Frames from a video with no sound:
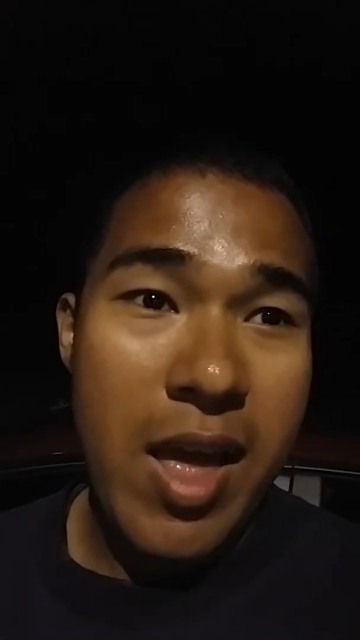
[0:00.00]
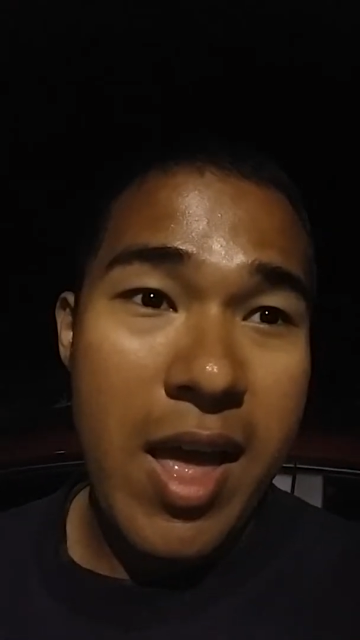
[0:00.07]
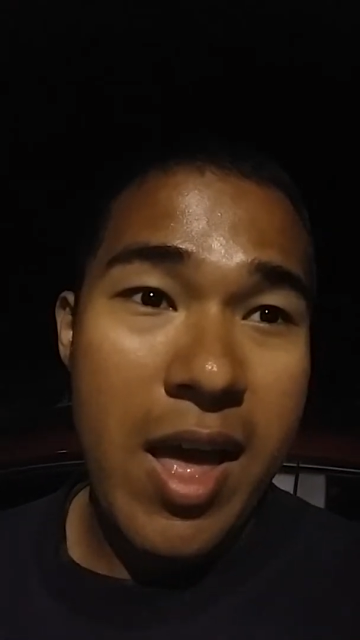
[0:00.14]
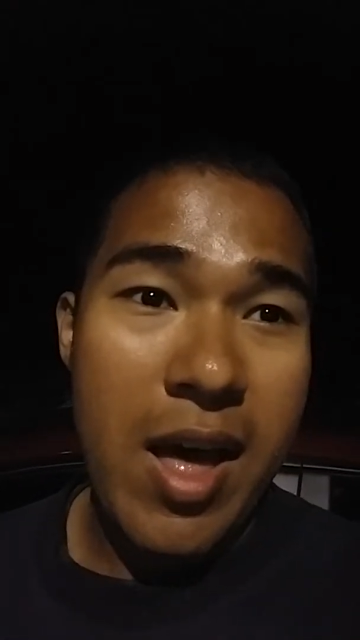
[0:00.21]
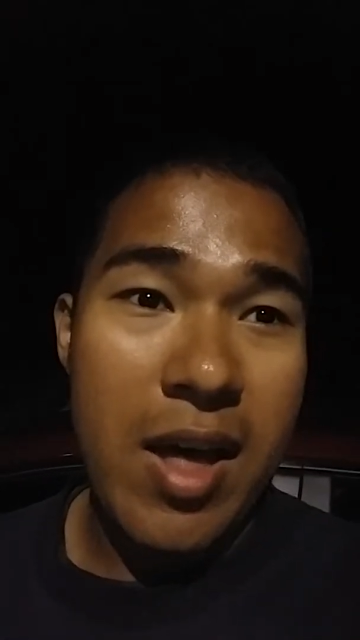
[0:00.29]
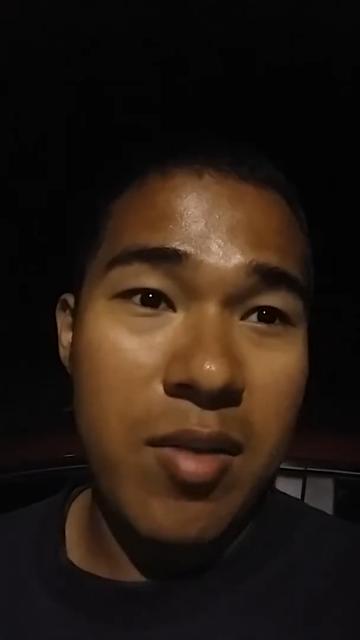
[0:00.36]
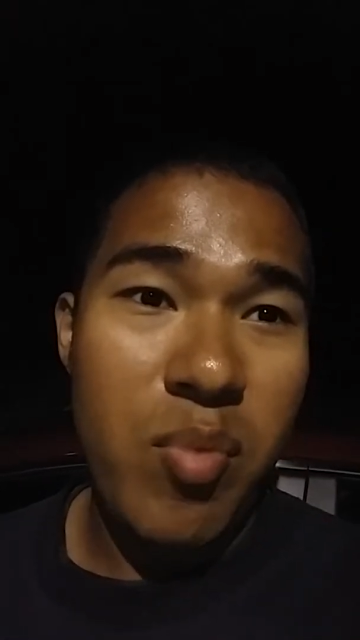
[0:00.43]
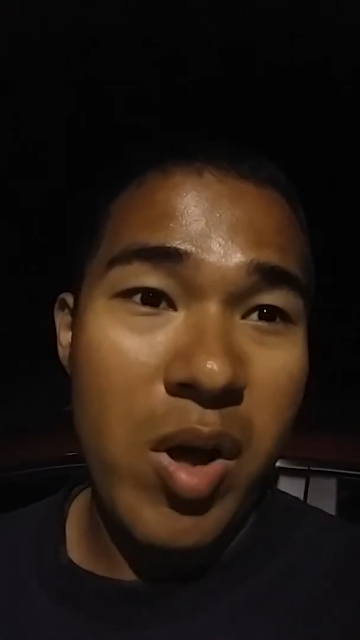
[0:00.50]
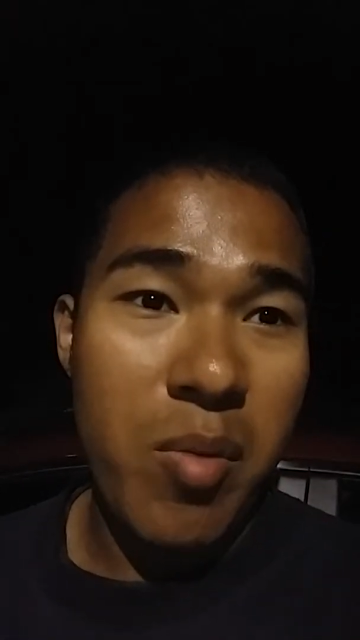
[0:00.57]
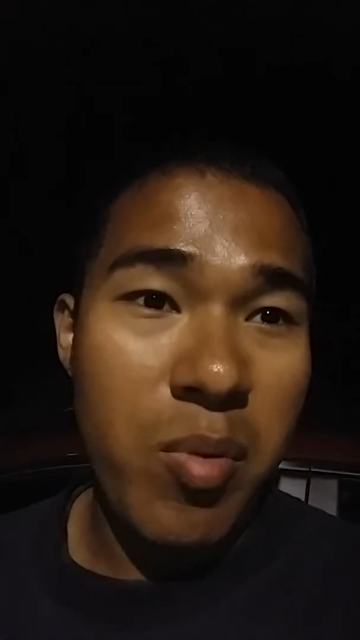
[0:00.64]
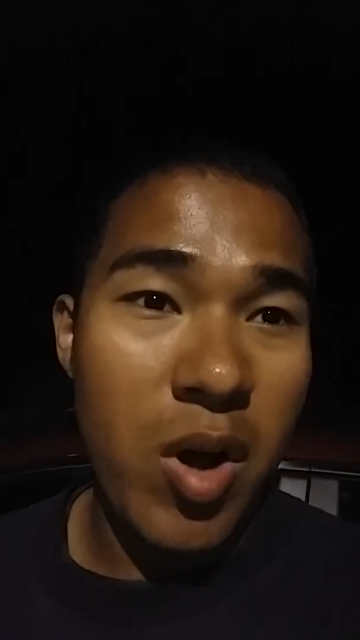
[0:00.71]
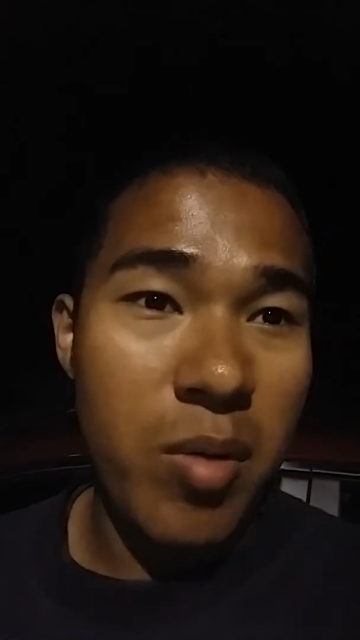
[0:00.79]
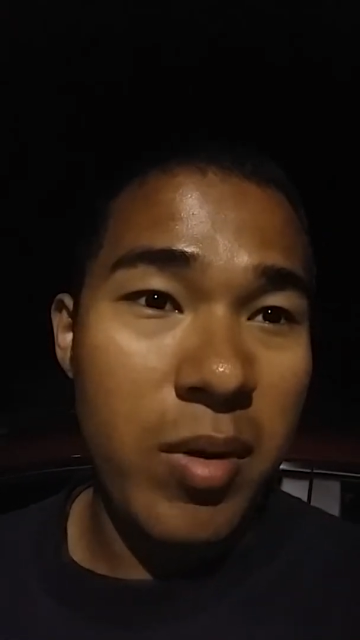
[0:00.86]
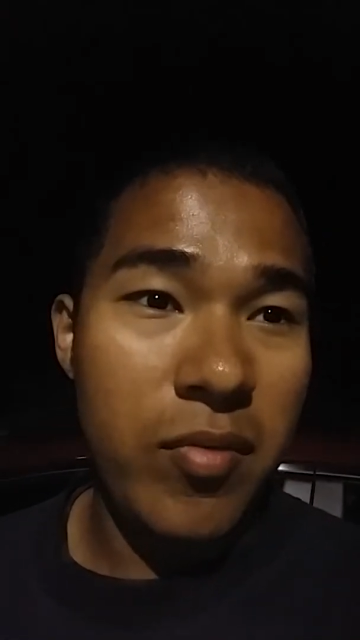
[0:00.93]
and
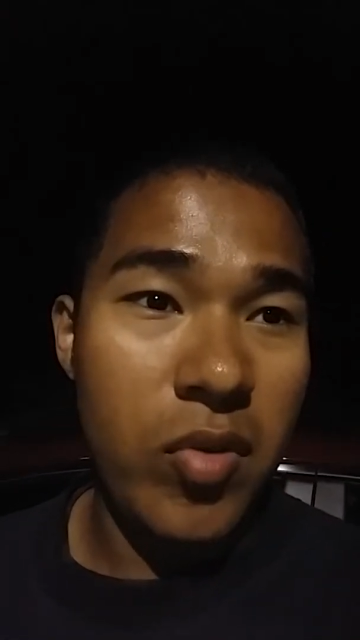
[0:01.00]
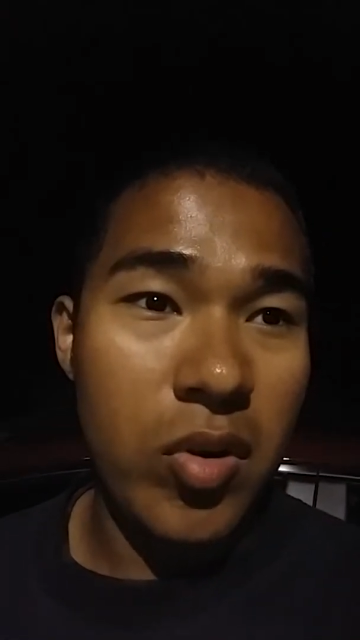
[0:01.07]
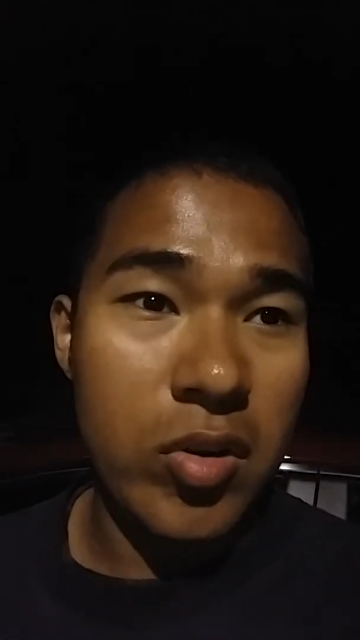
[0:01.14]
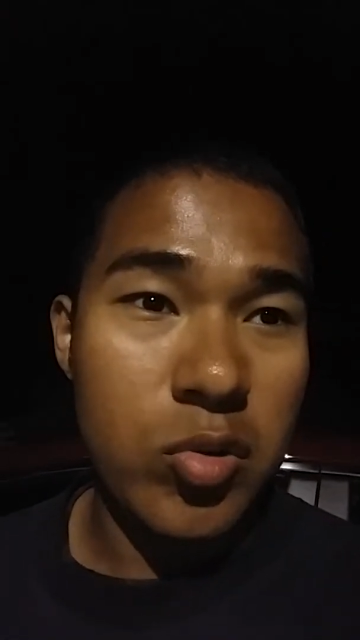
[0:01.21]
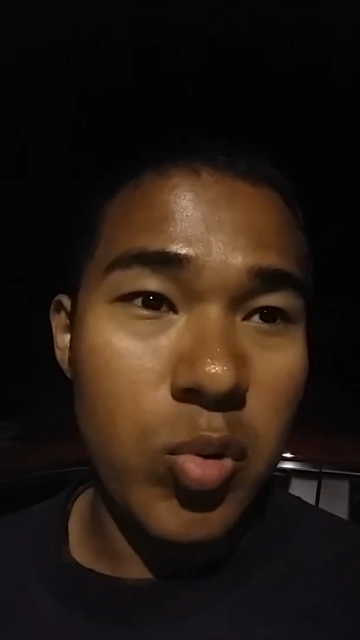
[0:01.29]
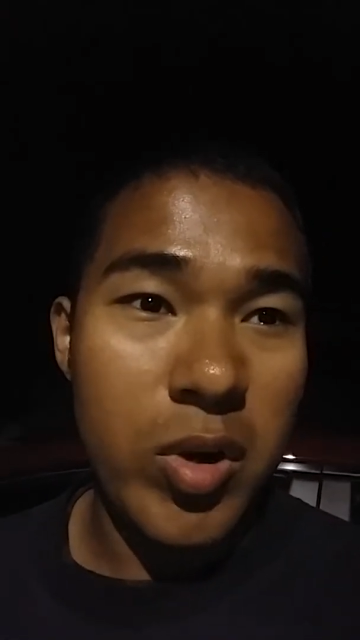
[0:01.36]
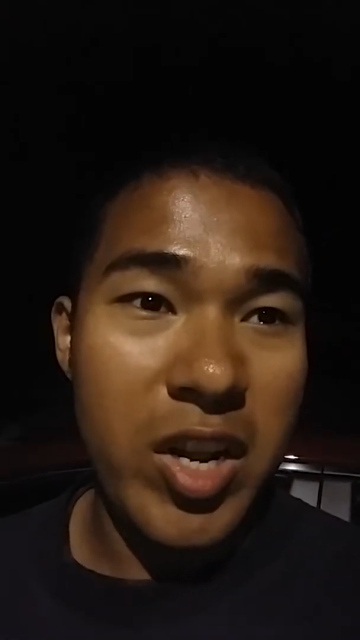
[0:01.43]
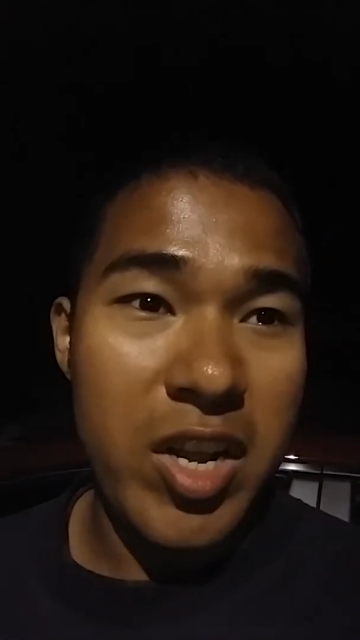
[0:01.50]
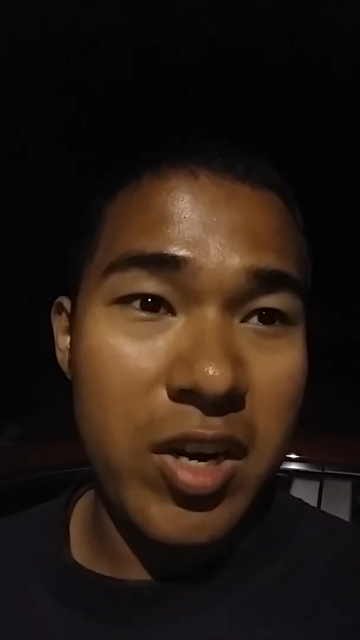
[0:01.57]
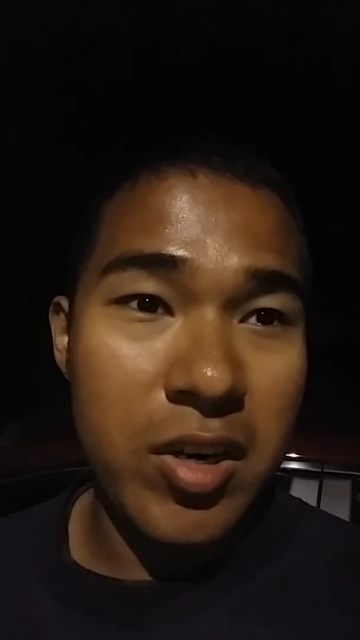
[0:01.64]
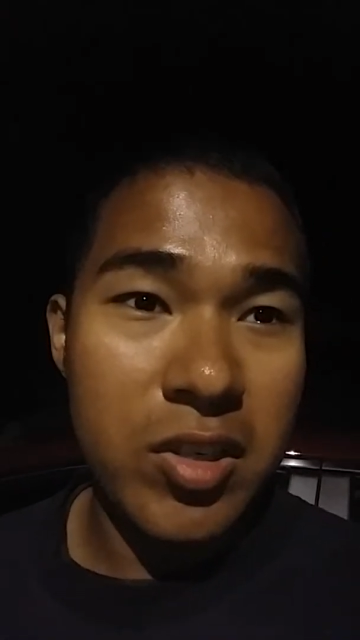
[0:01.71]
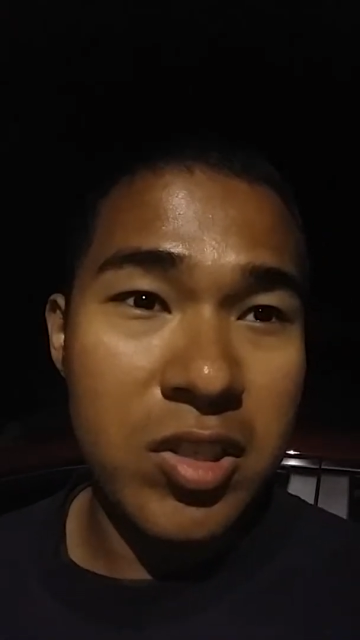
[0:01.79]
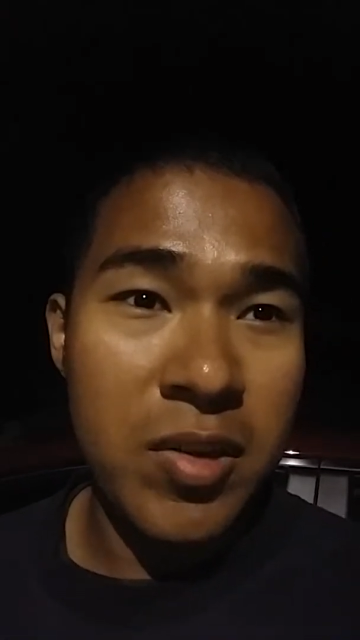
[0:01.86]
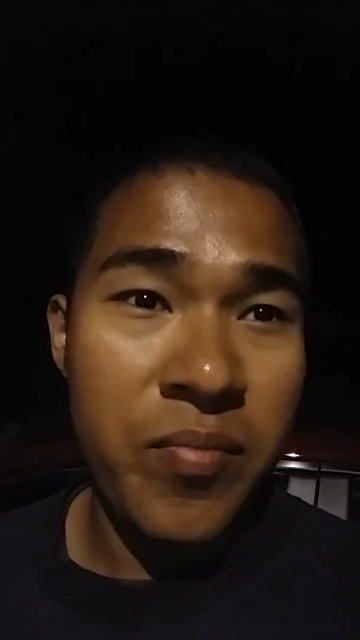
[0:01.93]
Bill Pullman for 20
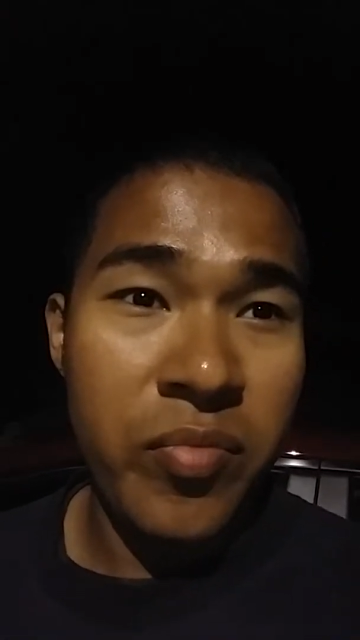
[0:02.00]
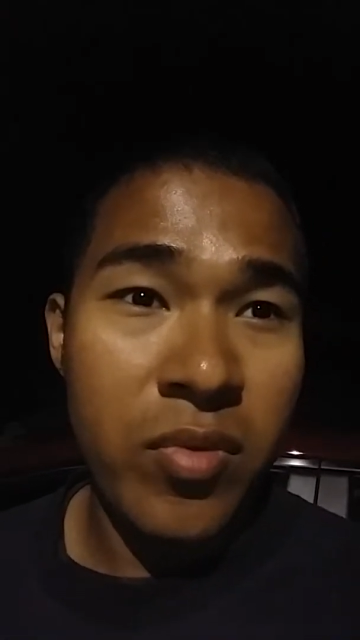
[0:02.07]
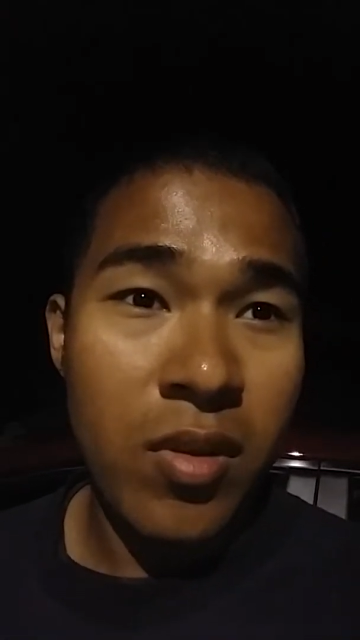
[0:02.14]
years.